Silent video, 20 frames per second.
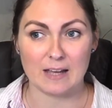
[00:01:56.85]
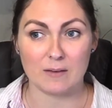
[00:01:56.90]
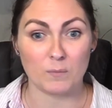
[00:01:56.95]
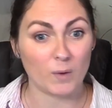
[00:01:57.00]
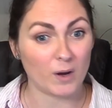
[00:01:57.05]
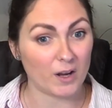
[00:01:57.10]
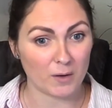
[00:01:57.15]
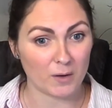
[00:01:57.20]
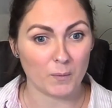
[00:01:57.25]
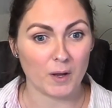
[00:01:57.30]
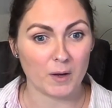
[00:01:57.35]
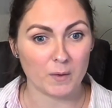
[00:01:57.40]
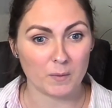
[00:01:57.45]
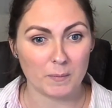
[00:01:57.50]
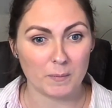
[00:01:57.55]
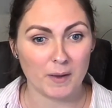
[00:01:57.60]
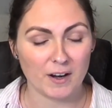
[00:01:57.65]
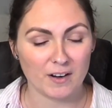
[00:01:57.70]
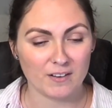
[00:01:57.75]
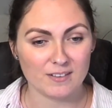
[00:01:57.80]
and why I work
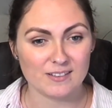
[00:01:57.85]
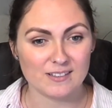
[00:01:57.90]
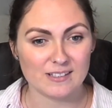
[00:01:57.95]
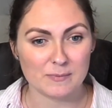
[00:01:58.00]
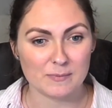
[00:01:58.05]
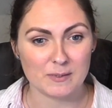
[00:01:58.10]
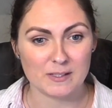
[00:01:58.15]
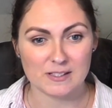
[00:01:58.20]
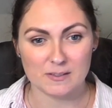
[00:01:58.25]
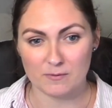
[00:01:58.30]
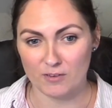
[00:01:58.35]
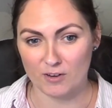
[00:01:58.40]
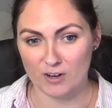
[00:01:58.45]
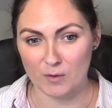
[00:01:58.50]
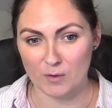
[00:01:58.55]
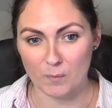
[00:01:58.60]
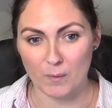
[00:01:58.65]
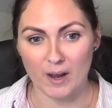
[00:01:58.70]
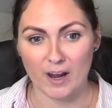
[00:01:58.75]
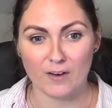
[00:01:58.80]
with parents, is because I'm very
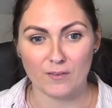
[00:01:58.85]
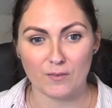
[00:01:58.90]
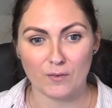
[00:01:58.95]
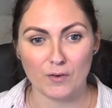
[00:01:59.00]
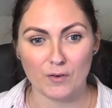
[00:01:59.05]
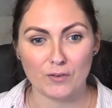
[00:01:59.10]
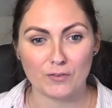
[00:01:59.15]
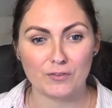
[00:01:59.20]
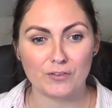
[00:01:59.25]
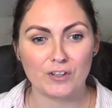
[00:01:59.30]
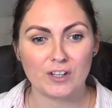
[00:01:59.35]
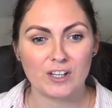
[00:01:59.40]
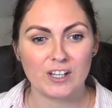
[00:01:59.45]
aware of